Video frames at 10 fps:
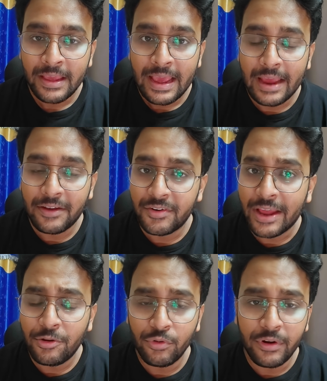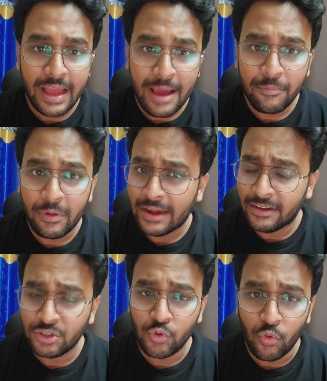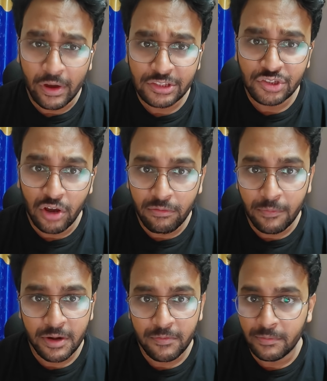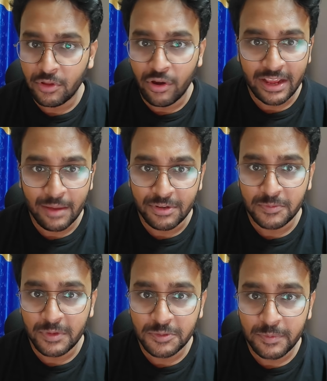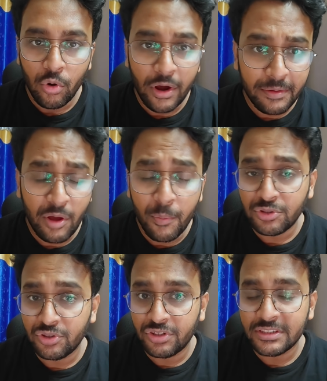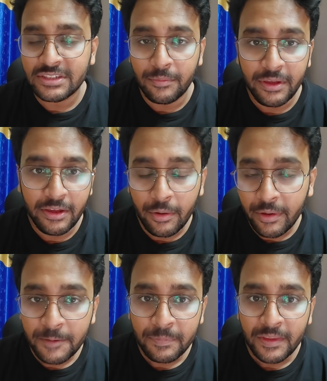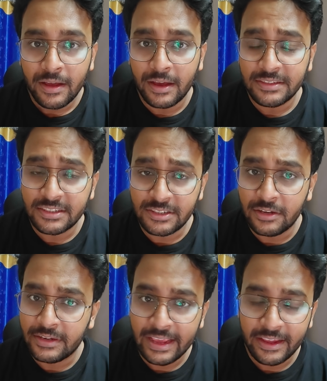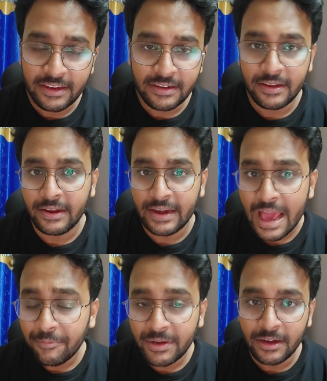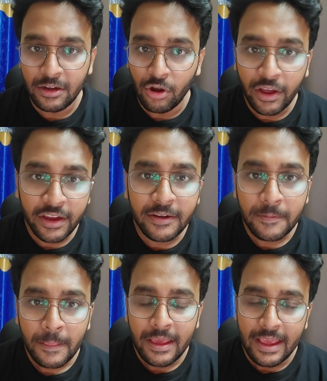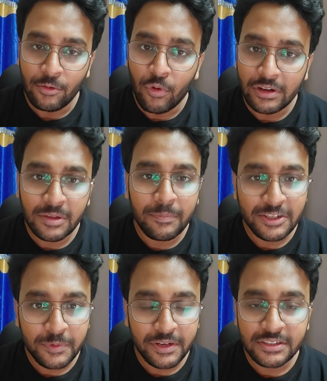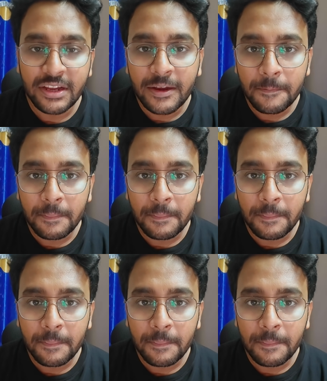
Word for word: and try to grab at least one job offer from the on-campus placement. Whatever opportunity is coming your way, uh, just take it, grab it, and lock it. And once the placement is done,